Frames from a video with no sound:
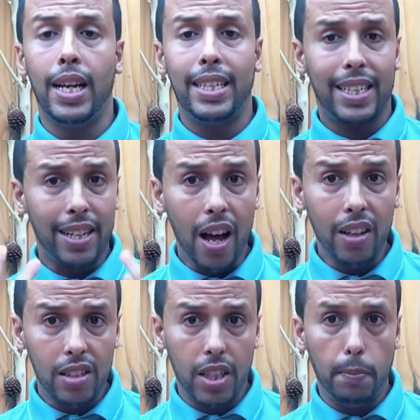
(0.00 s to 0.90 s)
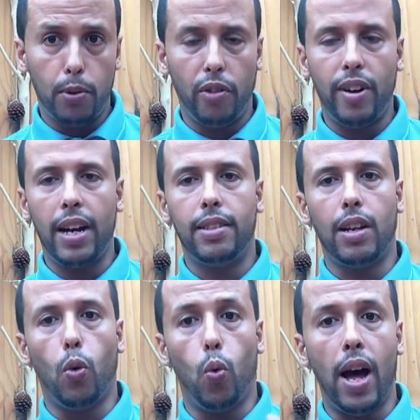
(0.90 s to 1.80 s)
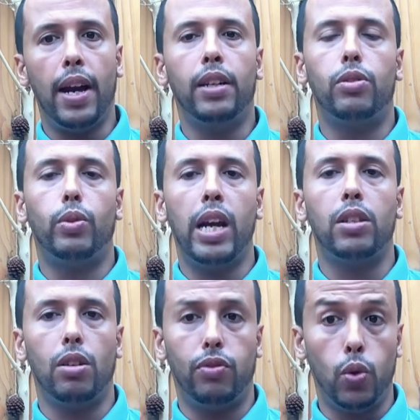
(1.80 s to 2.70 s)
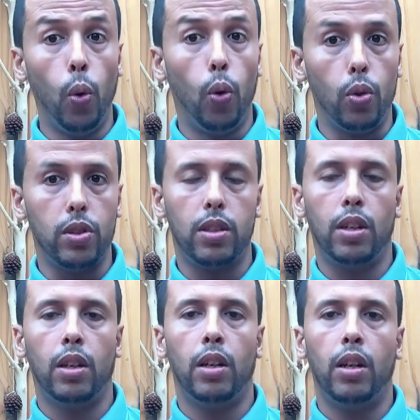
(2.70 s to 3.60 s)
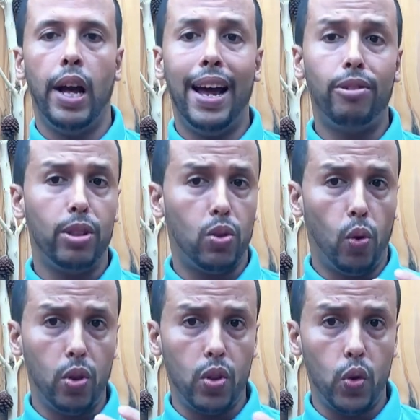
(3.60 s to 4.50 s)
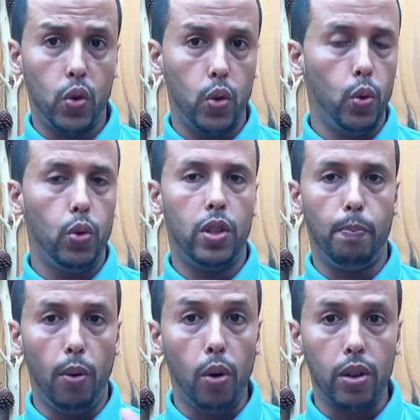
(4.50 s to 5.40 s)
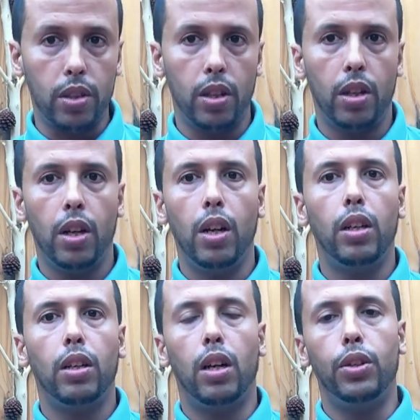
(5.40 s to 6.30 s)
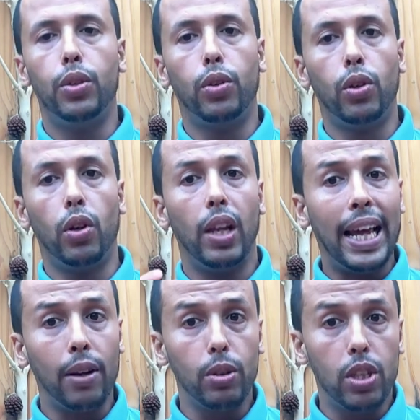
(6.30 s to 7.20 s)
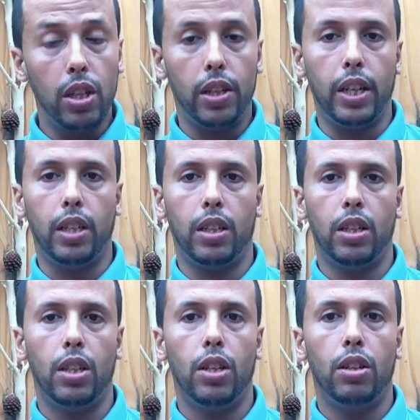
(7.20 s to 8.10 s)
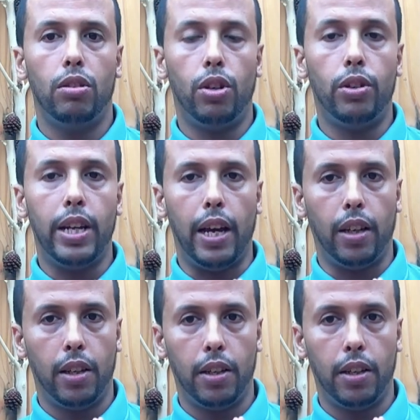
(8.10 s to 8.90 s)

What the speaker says: Technology provides a wide range of tools and resources to support your language learning journey.